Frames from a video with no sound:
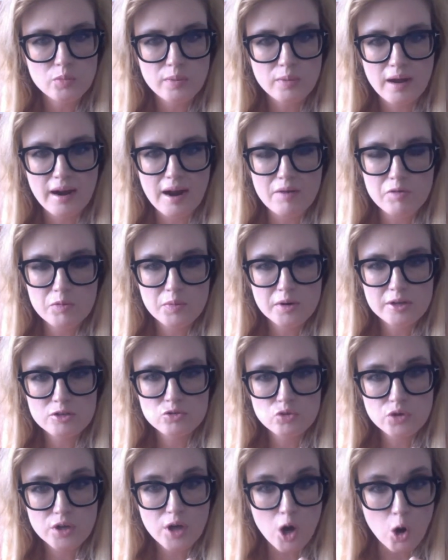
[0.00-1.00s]
but
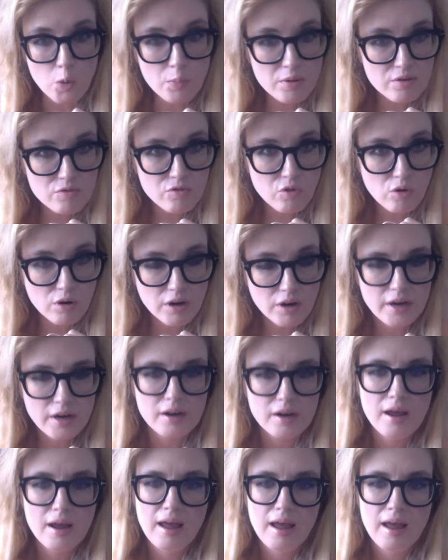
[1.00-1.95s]
everybody's really hoping for it.